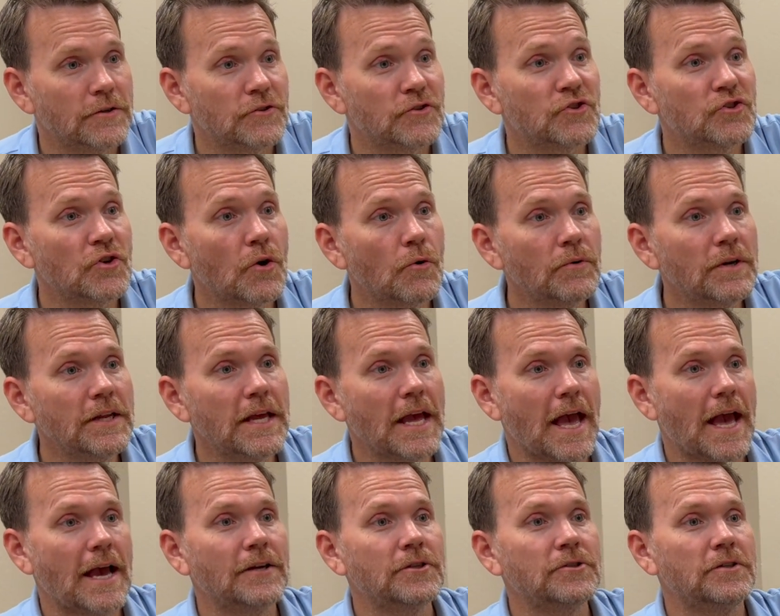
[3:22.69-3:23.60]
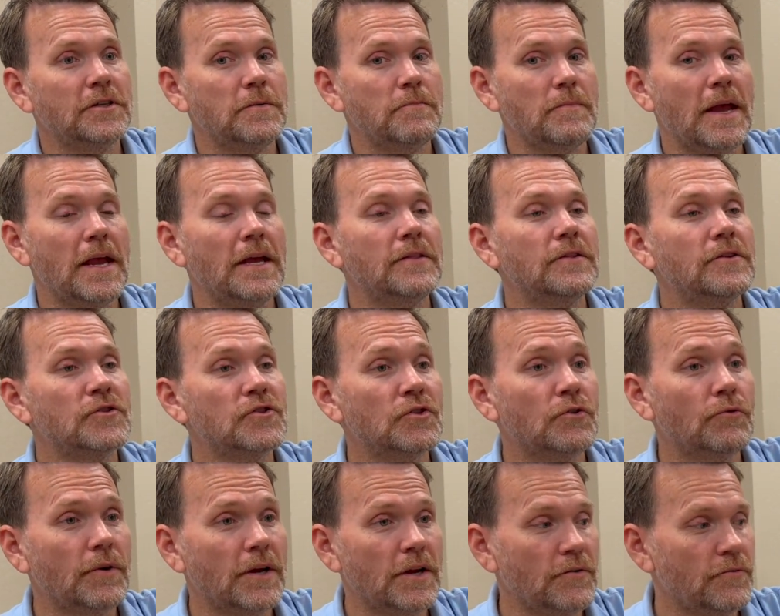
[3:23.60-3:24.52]
Sony actually made the
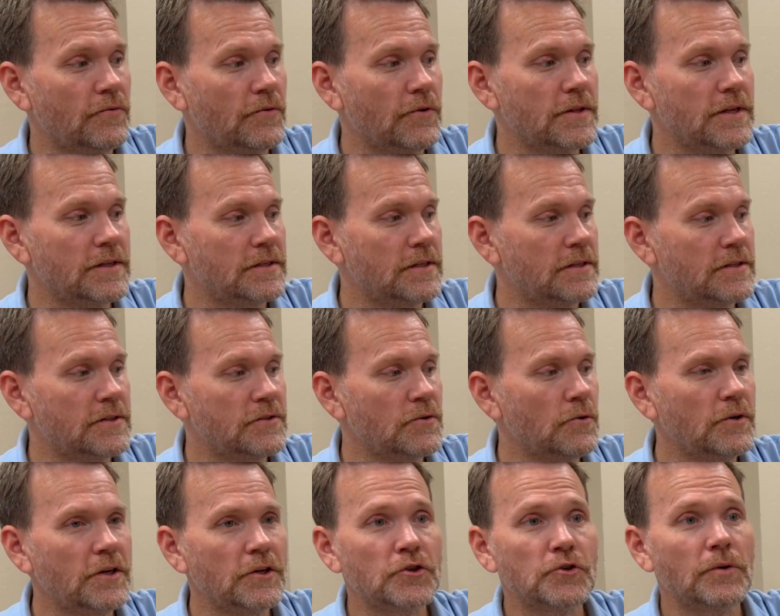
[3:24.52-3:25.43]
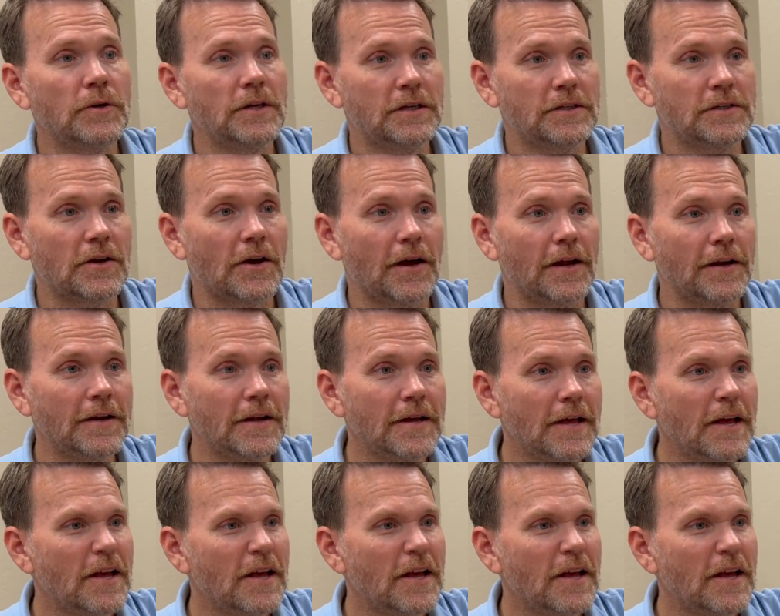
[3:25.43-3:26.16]
screen for this. It's a Sony Triniton.